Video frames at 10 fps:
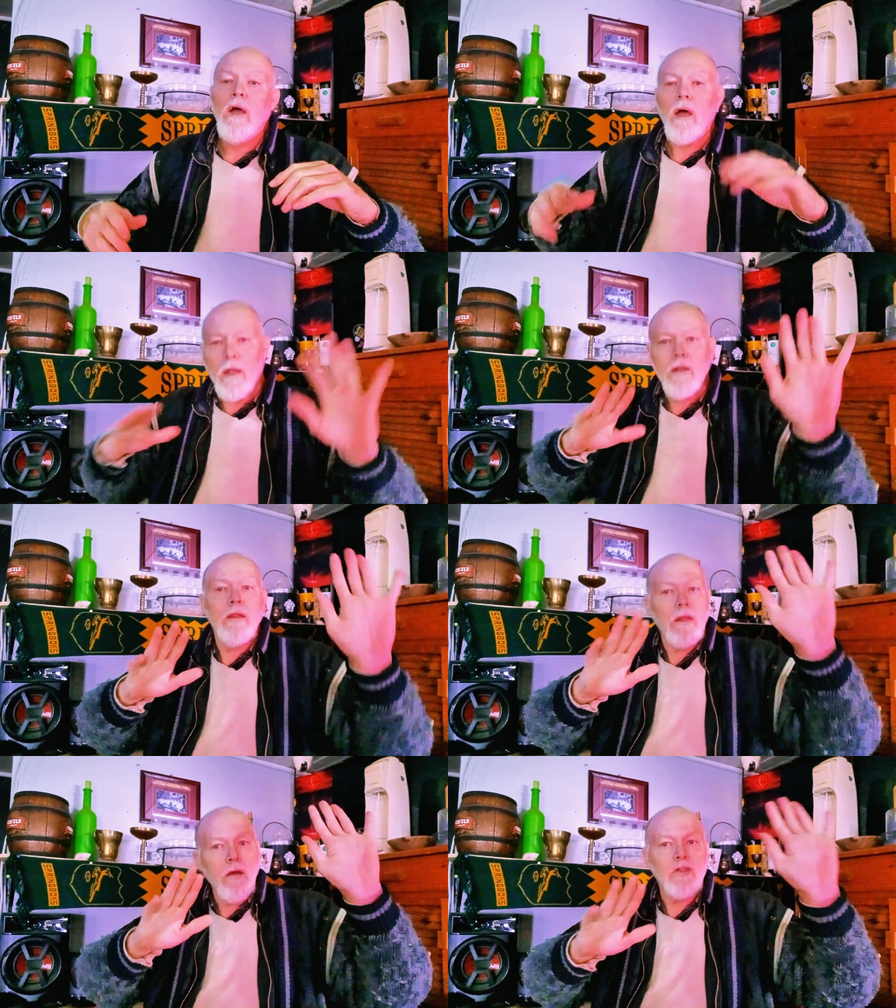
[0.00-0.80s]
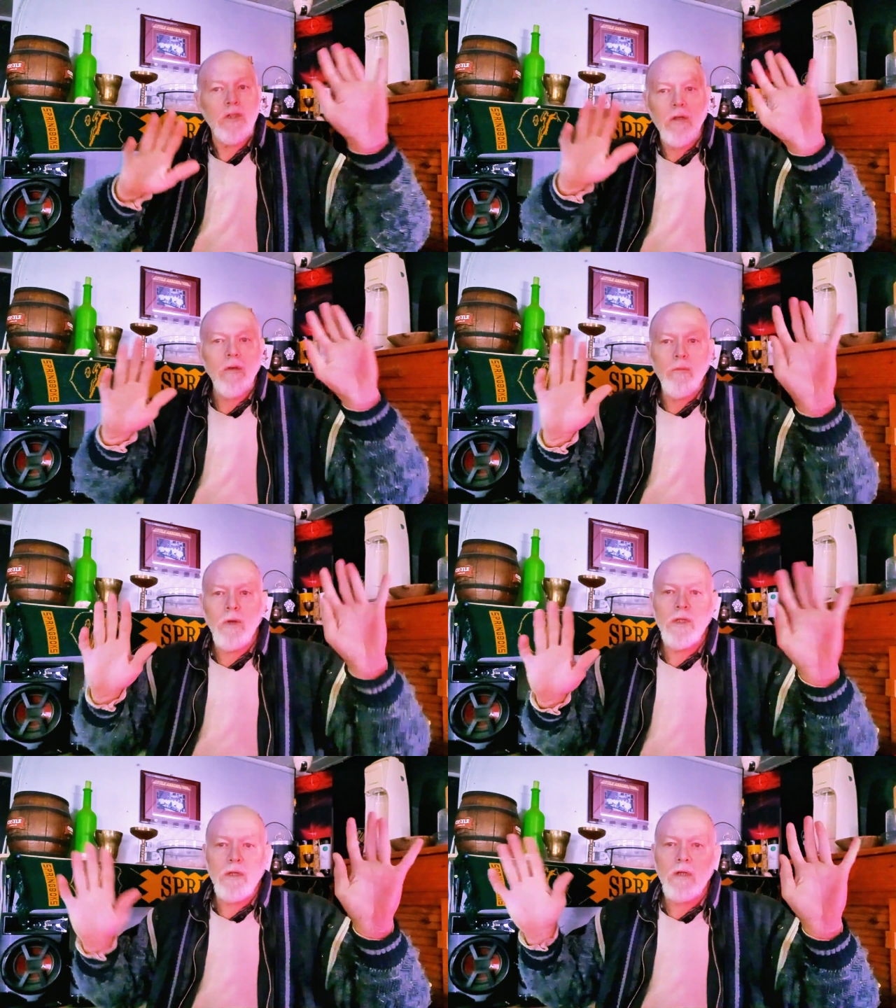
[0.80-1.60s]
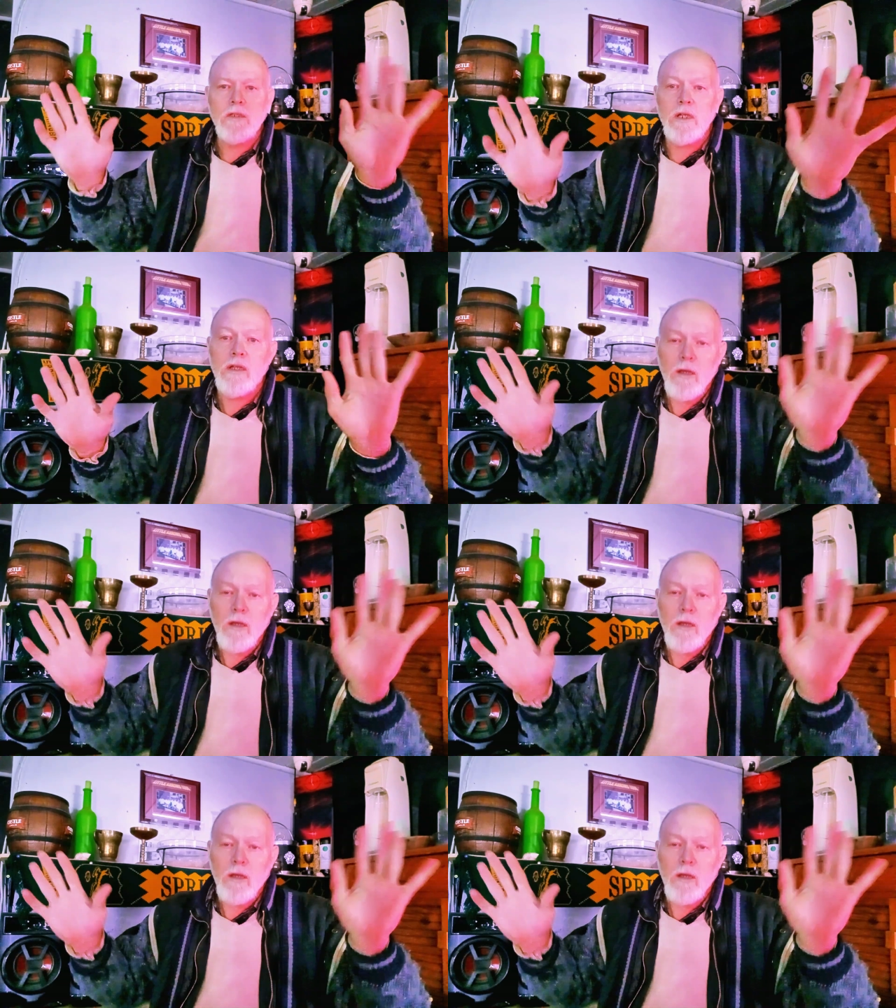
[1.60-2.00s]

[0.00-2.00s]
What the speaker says: And then I showed the waiter, I said,